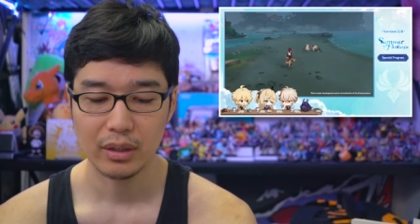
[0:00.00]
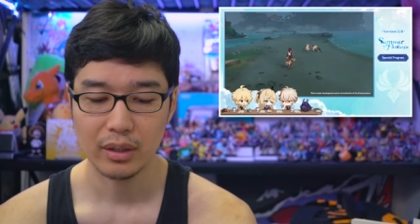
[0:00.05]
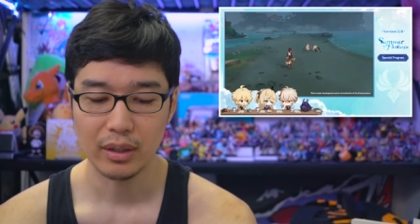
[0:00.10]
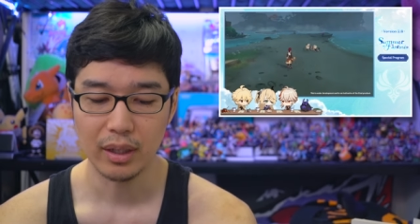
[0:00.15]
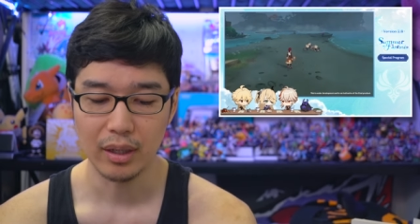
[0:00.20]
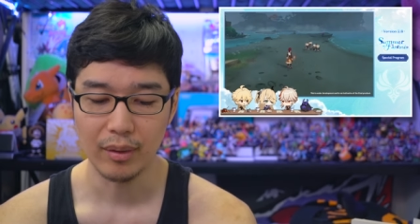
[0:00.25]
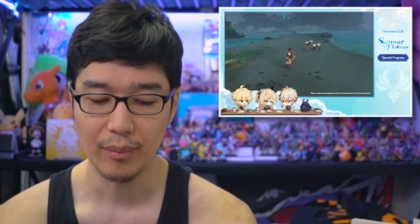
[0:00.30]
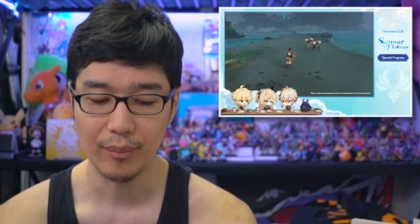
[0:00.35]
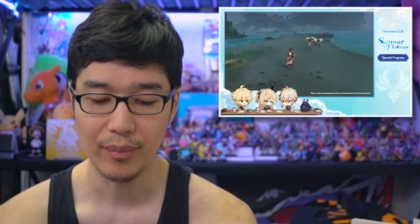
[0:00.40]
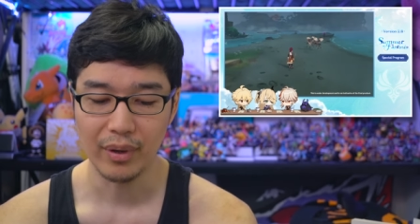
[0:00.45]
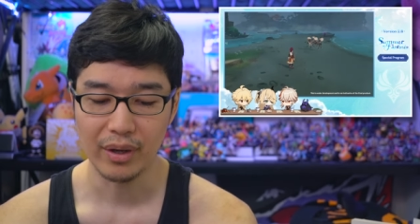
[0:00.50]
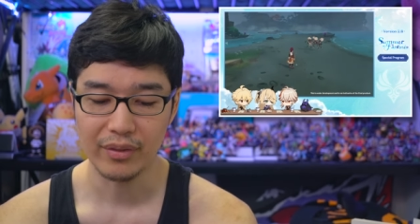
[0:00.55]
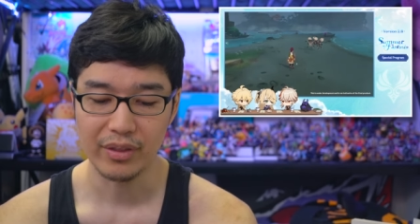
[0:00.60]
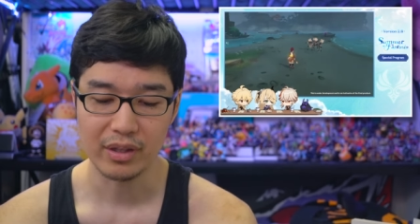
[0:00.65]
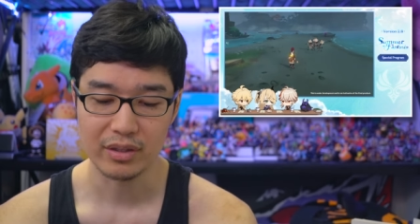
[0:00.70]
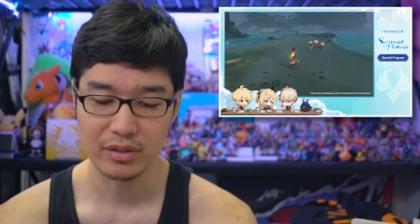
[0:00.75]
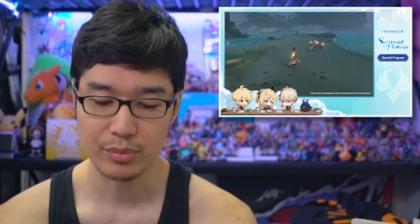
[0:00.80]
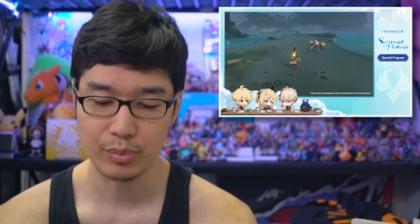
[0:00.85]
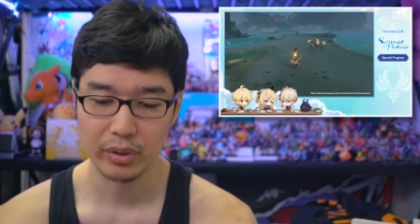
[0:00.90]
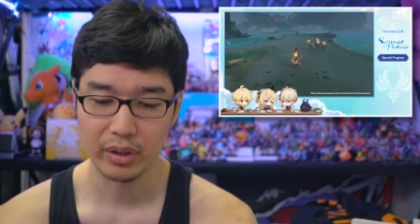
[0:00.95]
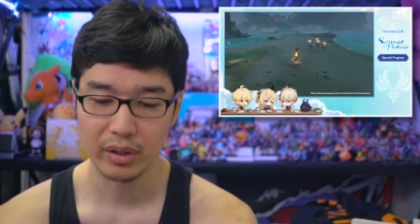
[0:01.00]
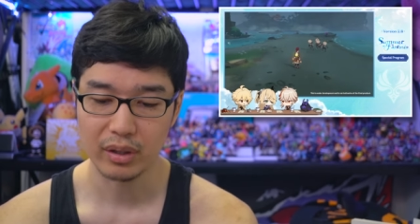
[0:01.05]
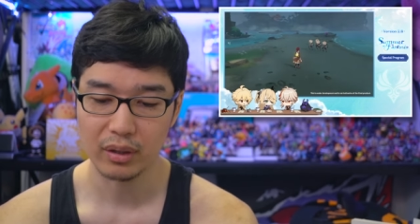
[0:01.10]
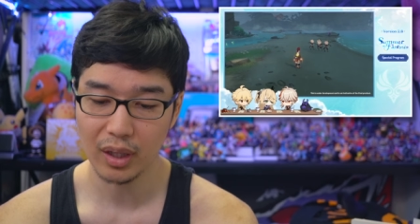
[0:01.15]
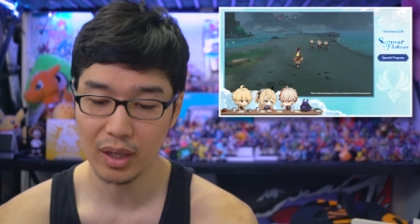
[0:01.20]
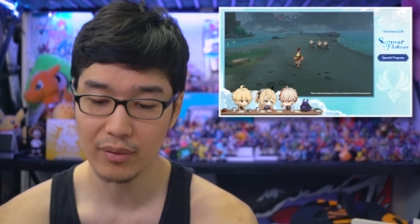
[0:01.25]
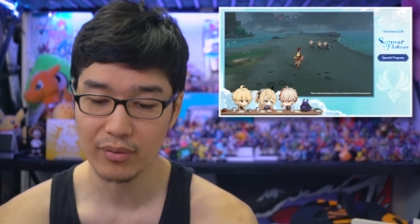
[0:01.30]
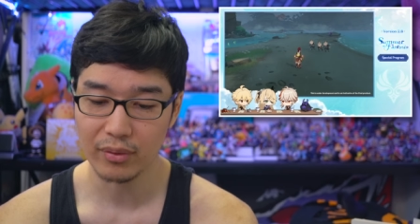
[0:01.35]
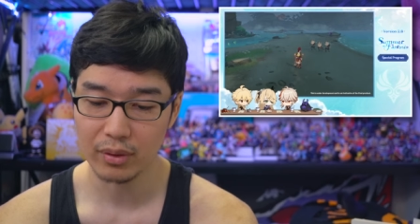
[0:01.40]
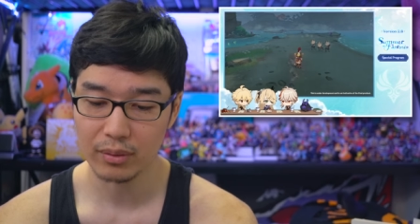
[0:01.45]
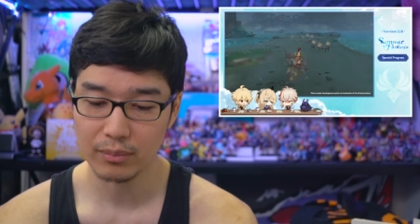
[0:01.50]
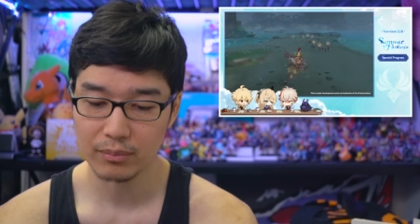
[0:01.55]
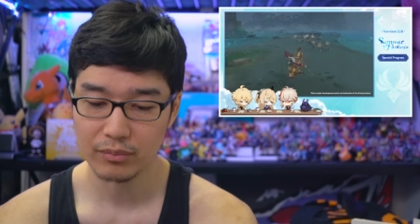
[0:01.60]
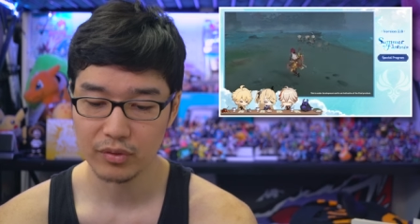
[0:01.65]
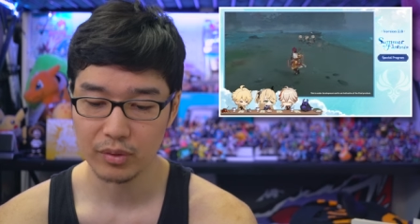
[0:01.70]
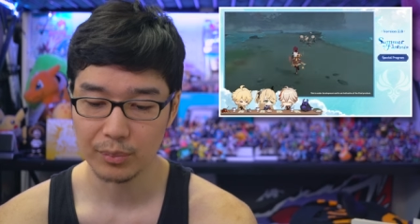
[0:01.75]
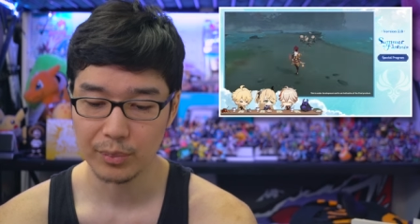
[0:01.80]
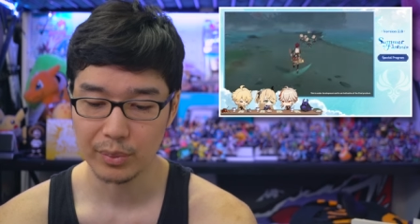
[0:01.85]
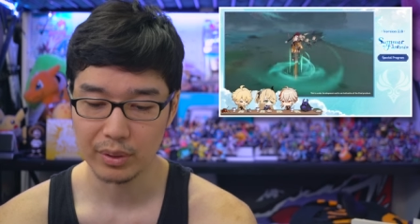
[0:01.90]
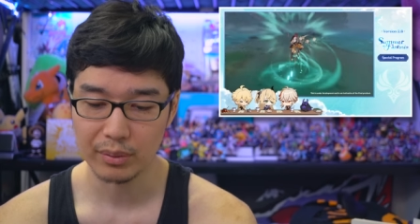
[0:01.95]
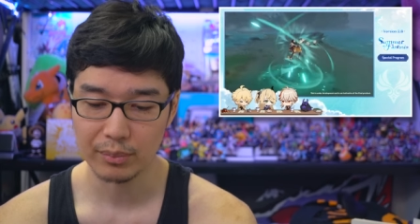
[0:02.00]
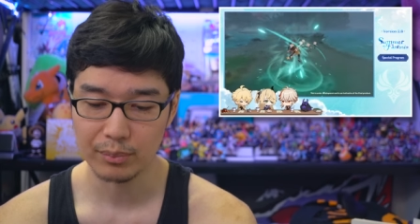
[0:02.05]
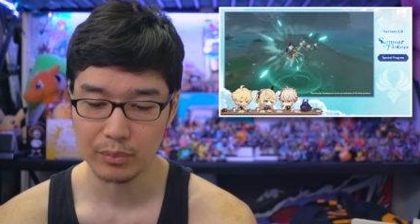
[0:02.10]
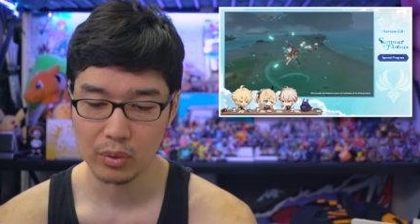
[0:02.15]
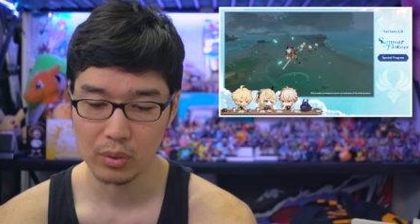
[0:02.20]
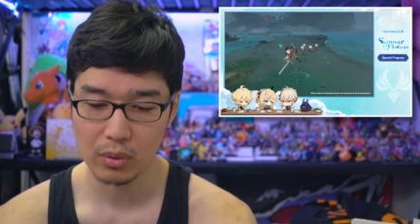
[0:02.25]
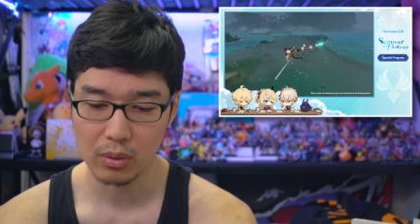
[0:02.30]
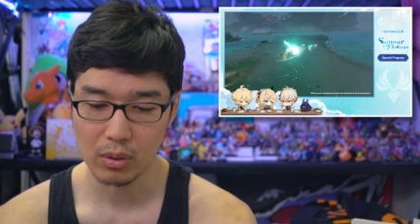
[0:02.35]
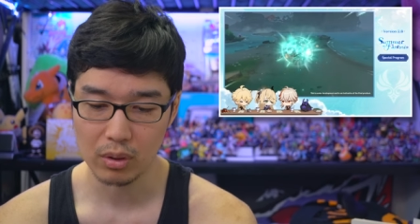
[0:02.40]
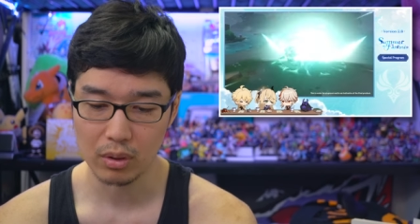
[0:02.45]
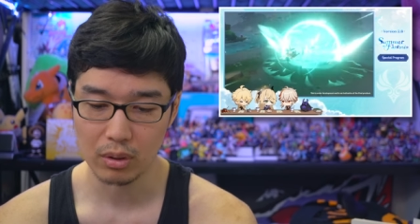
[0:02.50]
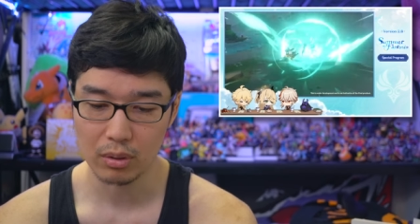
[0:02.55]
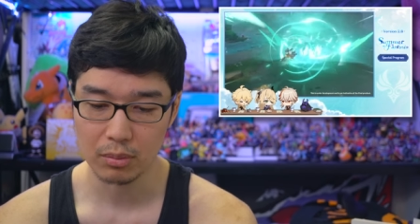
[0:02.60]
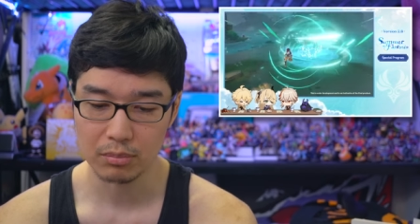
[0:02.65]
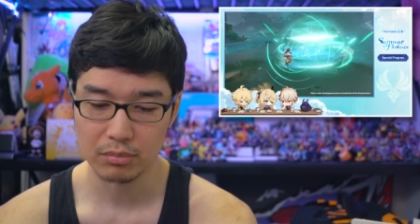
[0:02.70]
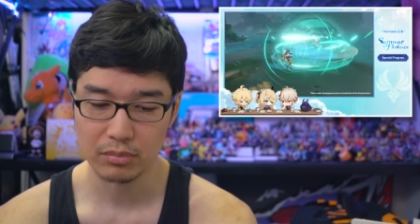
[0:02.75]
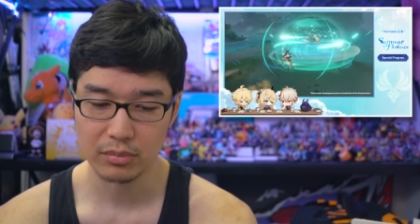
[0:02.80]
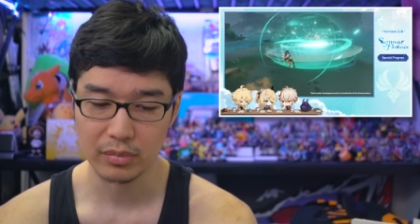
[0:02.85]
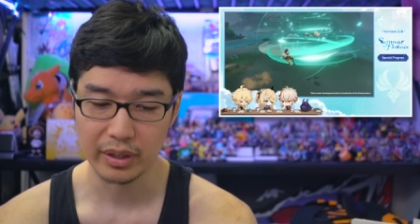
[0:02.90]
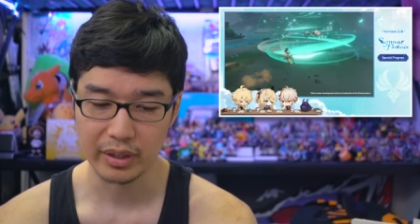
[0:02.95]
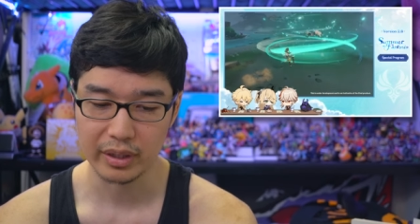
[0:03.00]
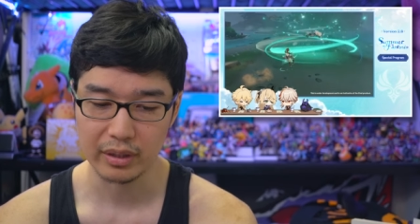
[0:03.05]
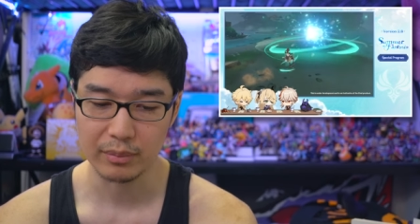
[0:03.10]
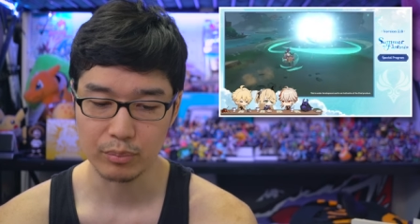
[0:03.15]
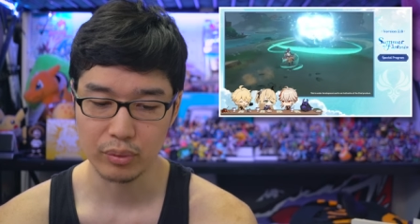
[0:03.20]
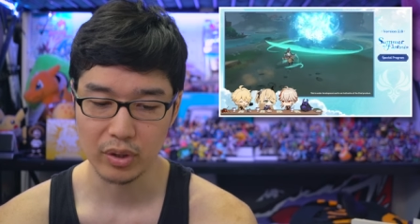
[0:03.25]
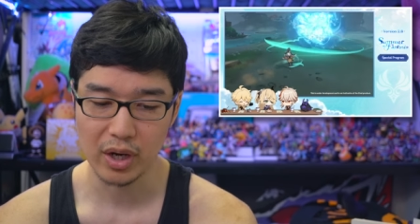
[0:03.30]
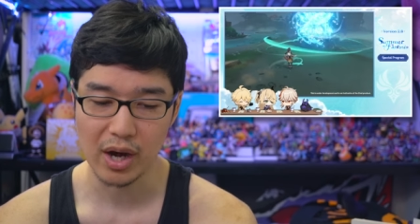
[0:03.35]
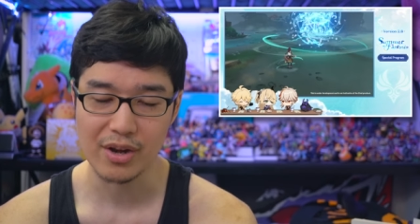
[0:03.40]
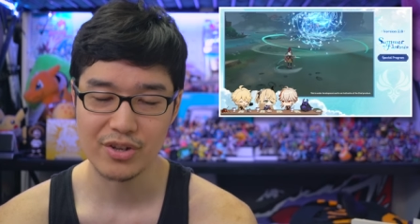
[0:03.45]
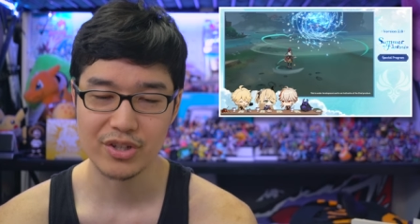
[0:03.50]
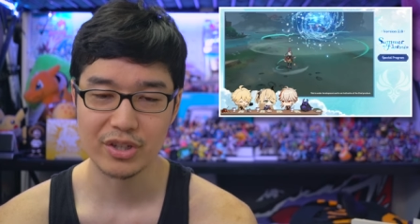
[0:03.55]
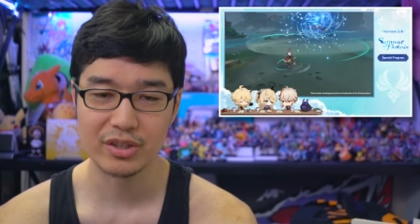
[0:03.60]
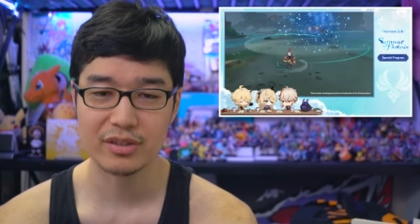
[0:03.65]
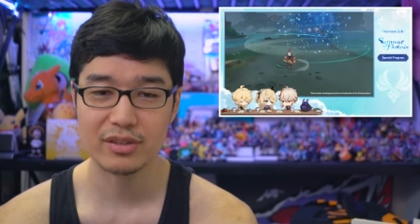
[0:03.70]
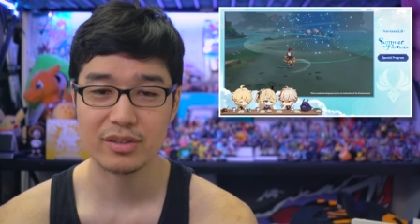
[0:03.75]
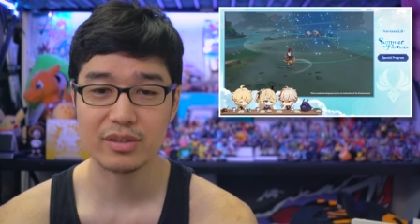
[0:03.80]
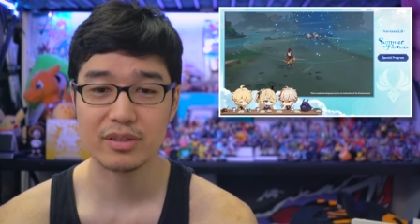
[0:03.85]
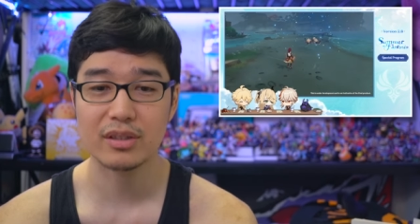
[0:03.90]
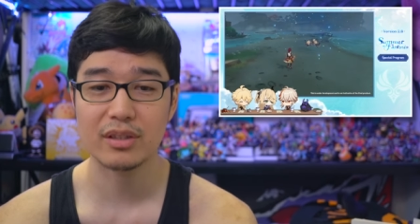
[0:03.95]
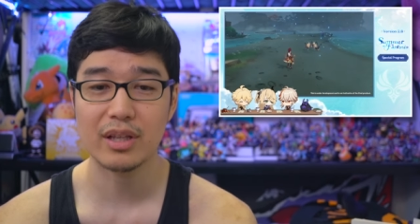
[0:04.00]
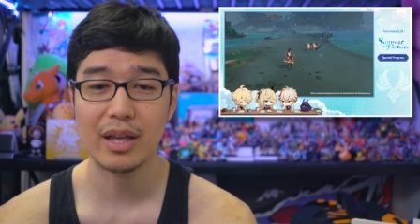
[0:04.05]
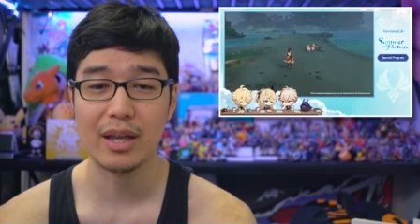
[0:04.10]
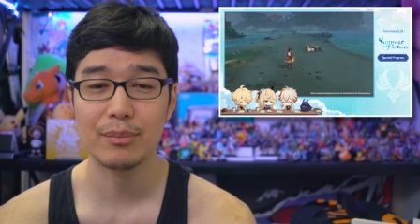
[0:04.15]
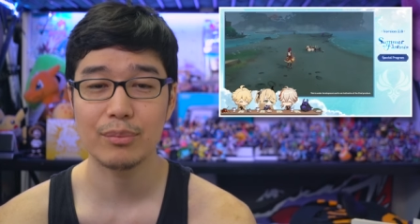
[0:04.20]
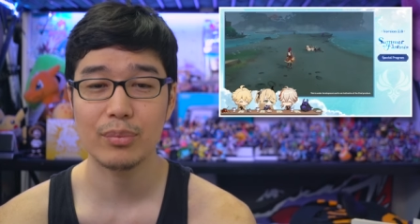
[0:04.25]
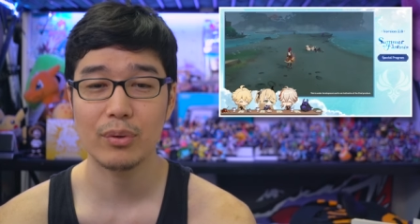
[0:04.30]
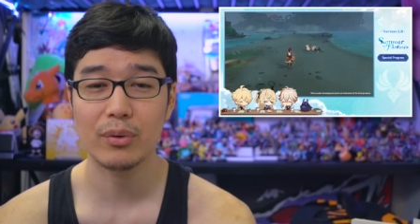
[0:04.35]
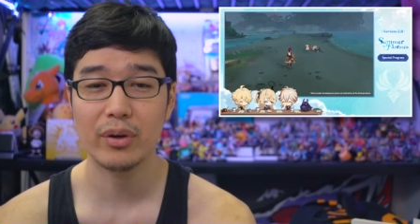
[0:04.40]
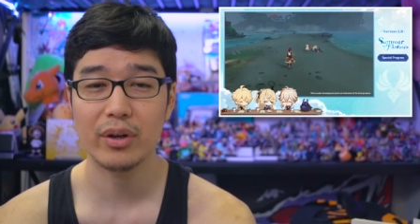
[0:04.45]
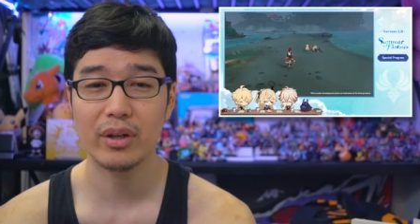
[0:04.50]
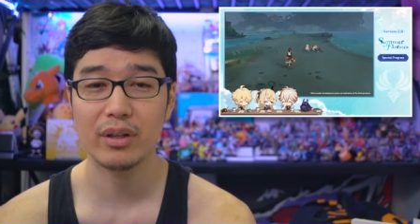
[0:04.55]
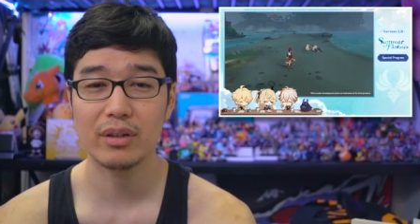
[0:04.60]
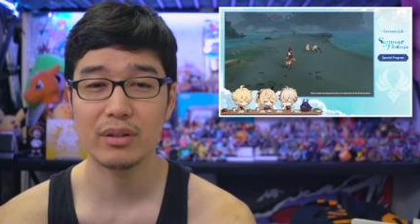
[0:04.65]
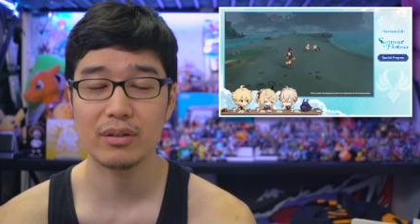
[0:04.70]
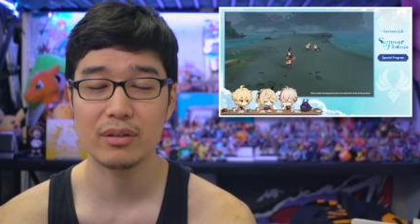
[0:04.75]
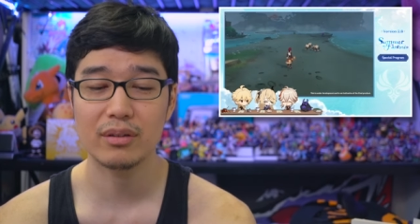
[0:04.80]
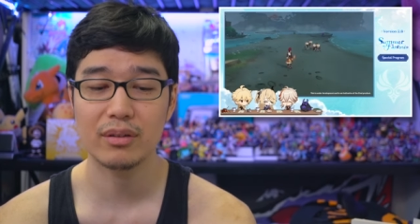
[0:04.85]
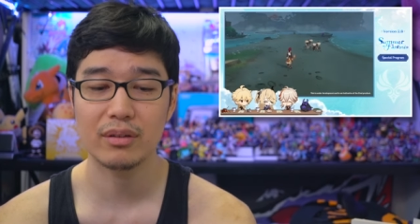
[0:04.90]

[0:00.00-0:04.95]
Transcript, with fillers: um, i think it's pretty clever from a more like a project standpoint